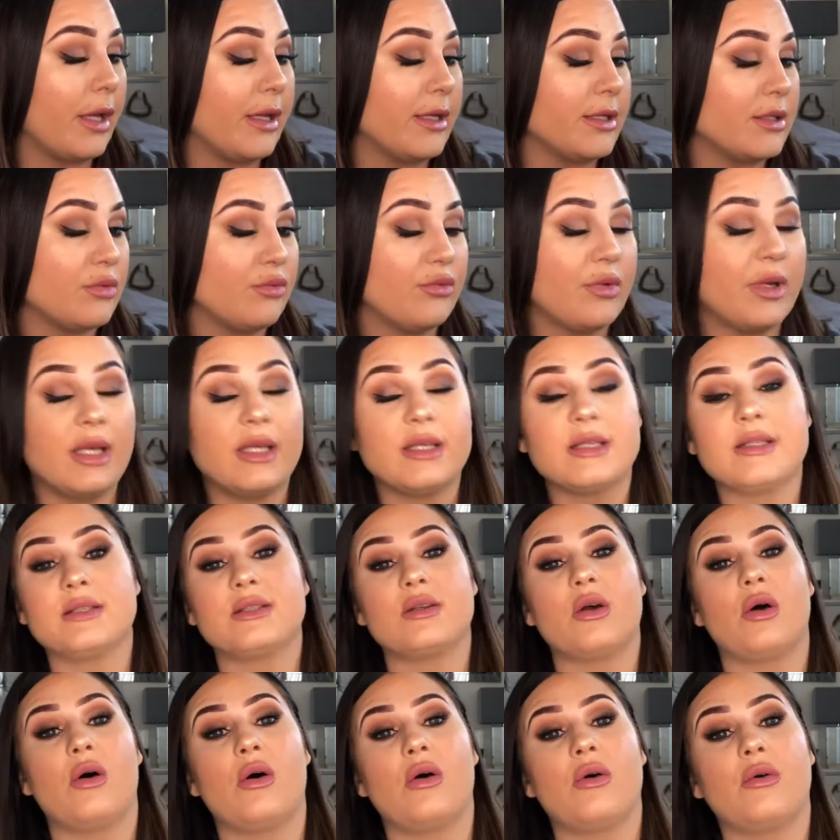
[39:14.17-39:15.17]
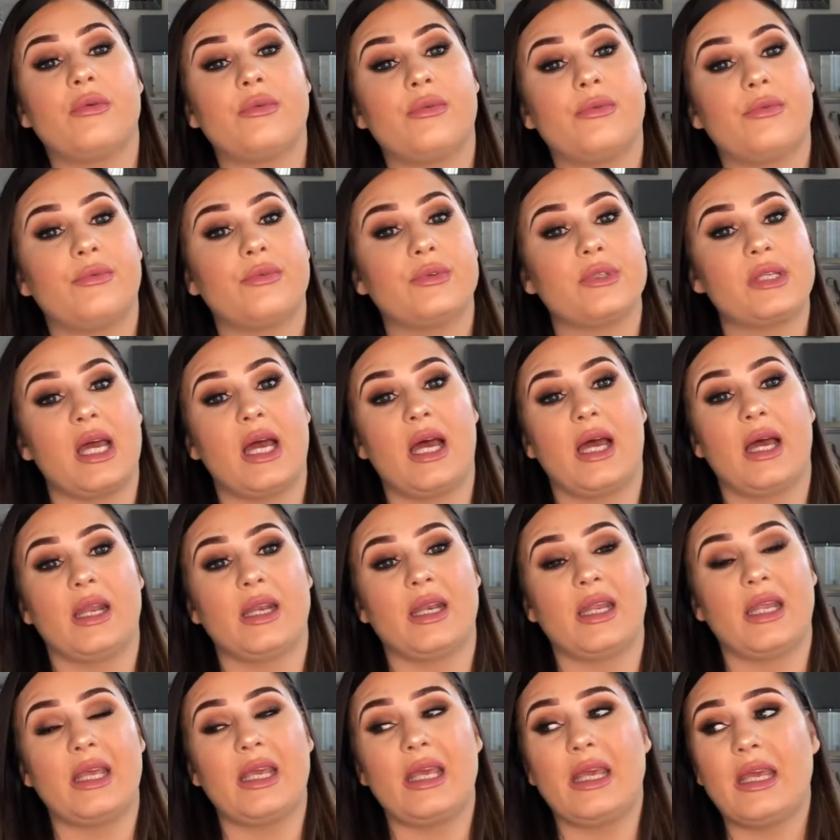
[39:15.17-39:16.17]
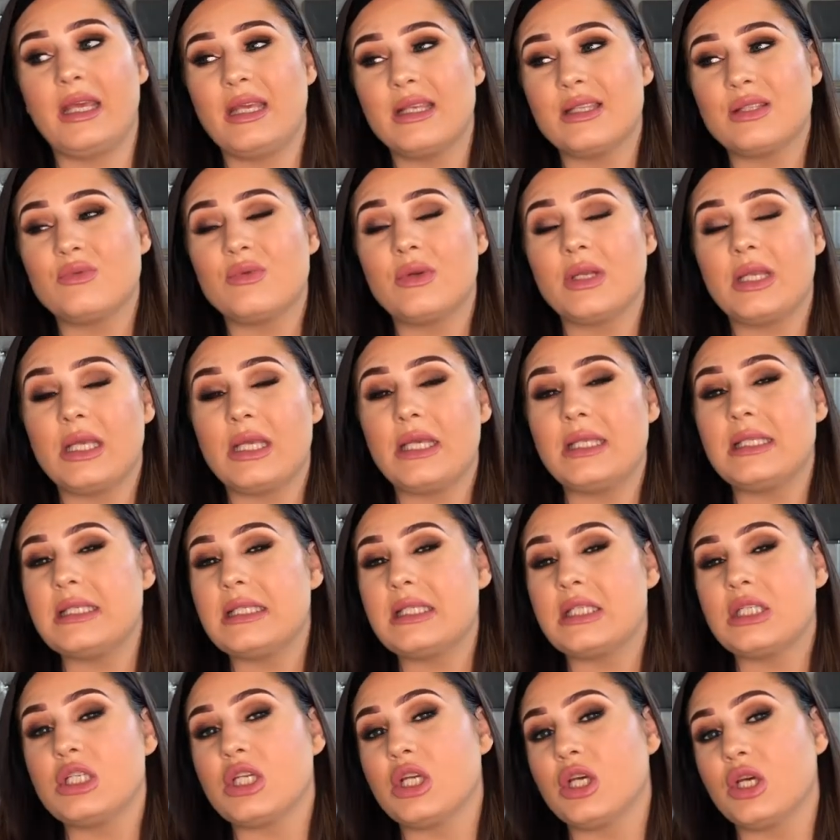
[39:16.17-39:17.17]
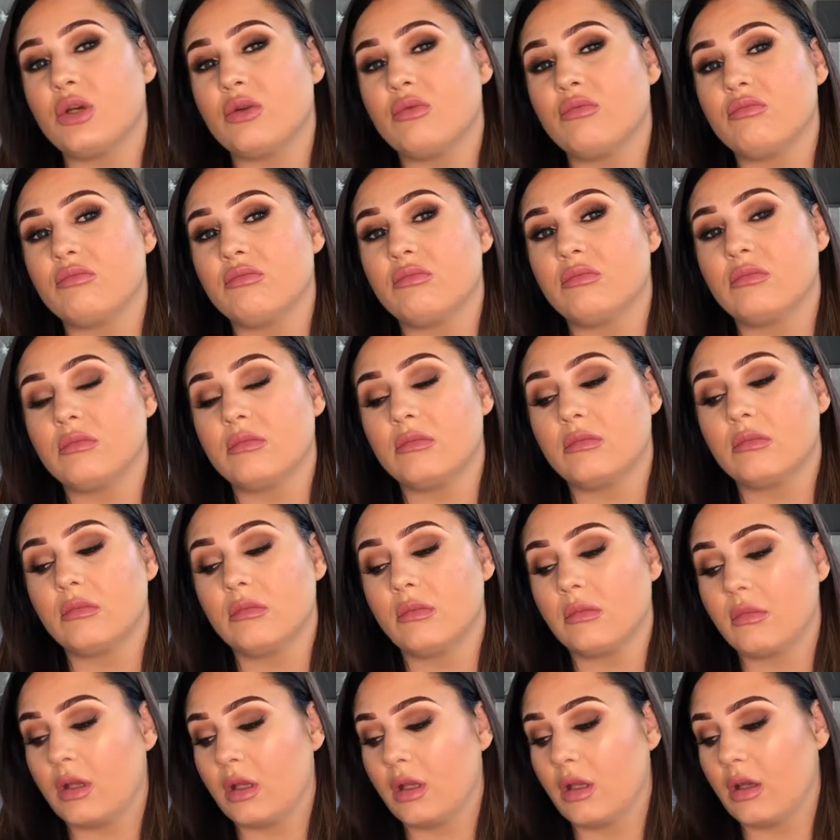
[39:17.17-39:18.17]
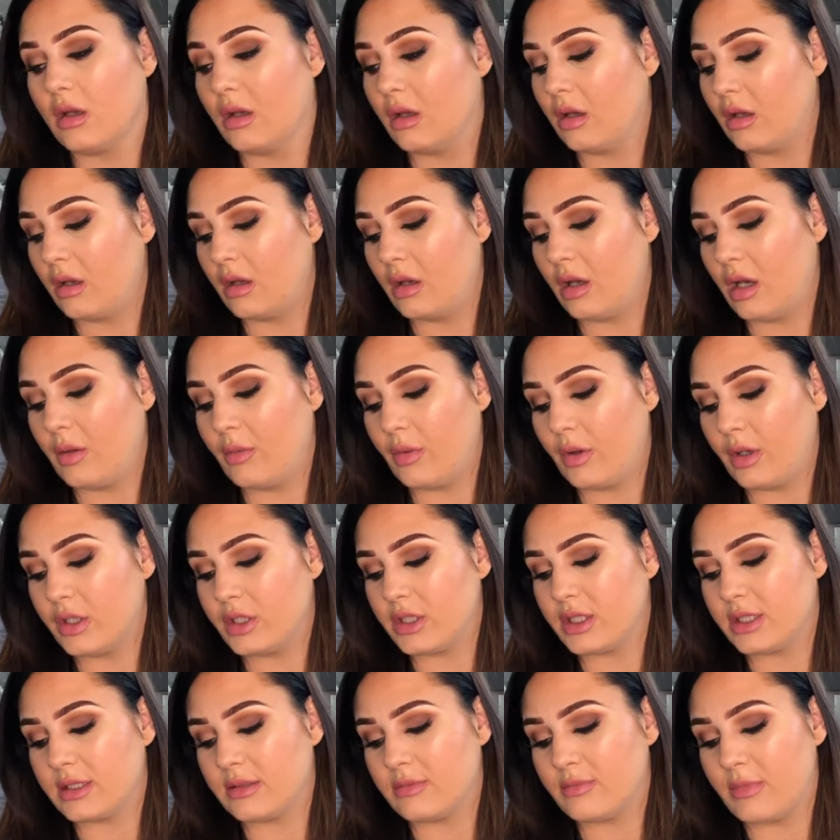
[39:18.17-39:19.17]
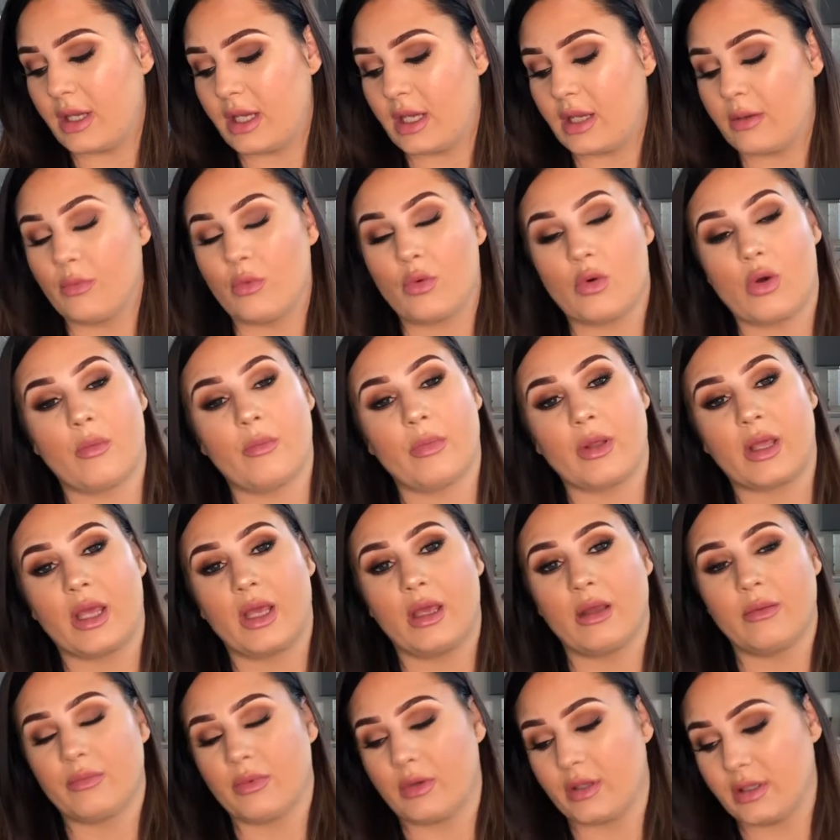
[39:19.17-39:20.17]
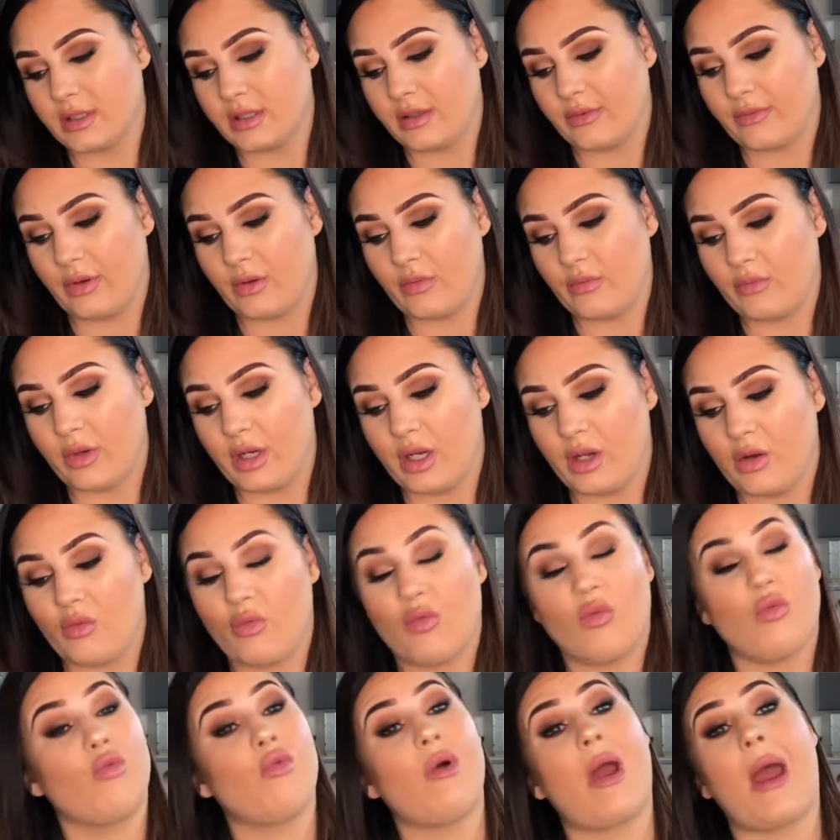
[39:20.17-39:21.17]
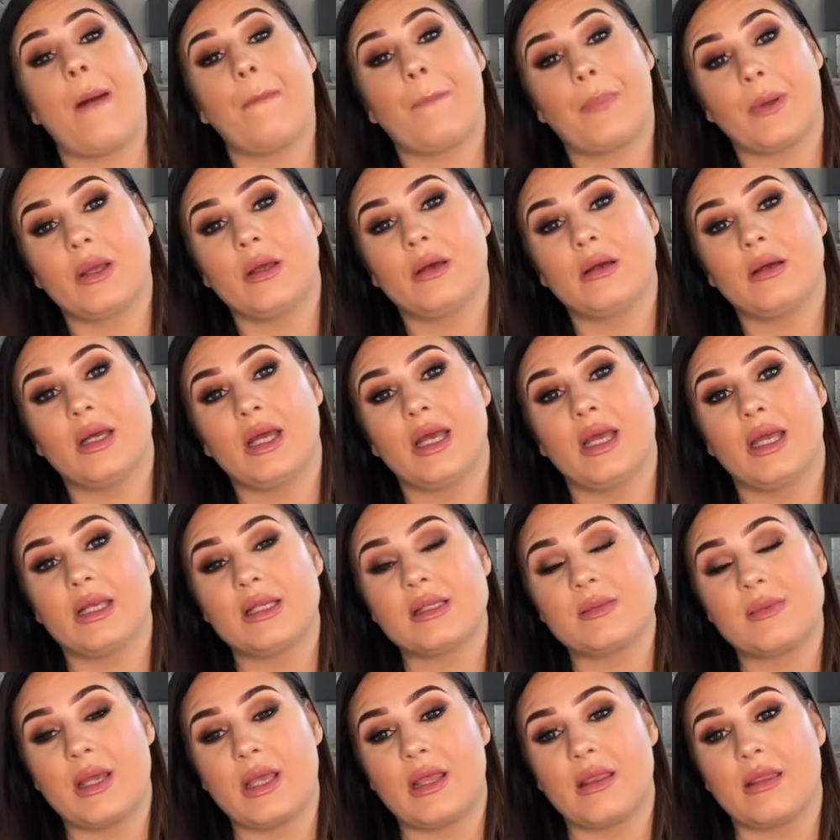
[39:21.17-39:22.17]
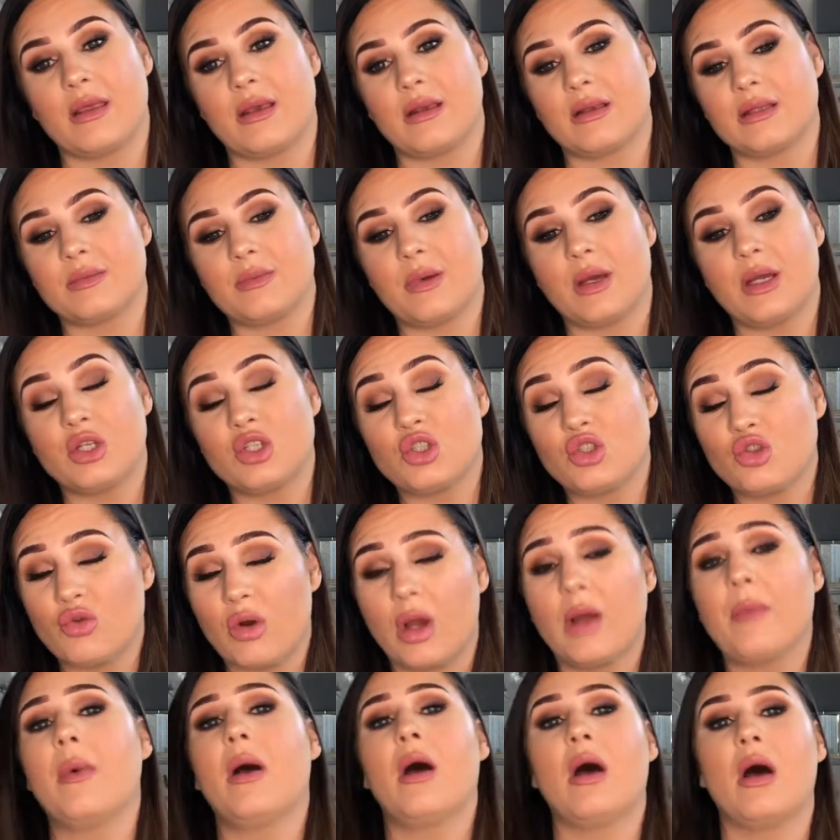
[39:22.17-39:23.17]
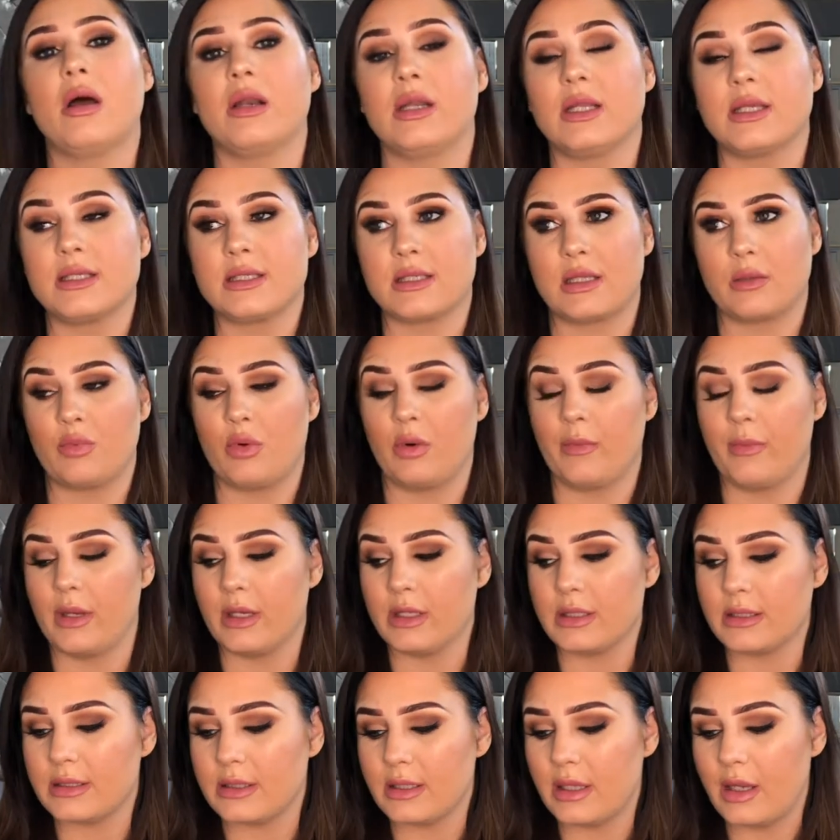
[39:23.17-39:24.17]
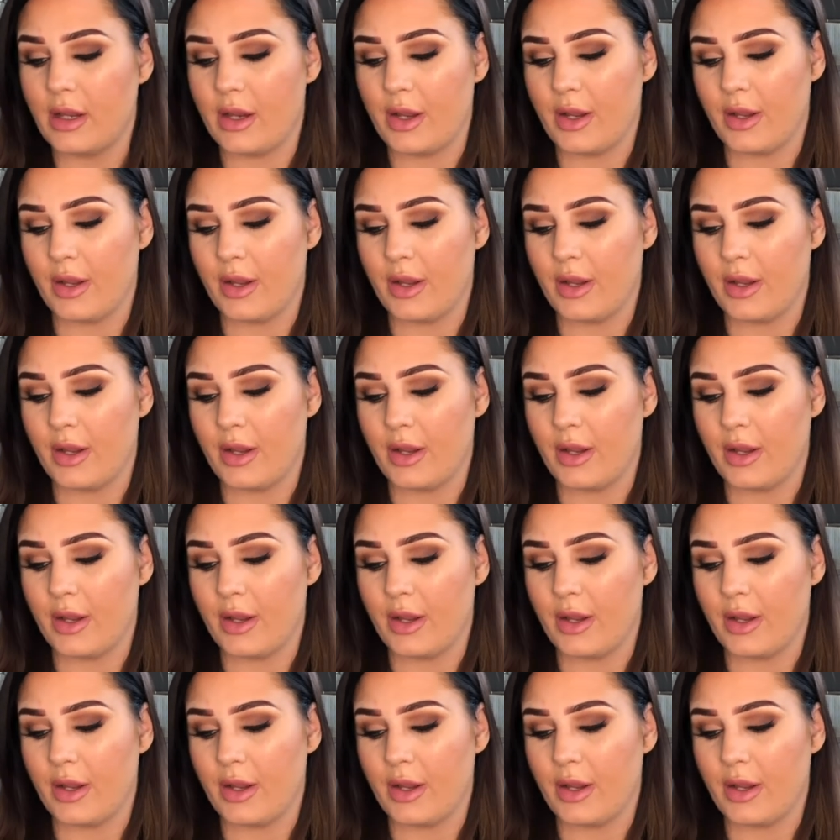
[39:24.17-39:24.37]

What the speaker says: It's really soft and it is really easy to do. I probably just make it more complicated because I'm really crap at explaining things, but I try my hardest, I promise.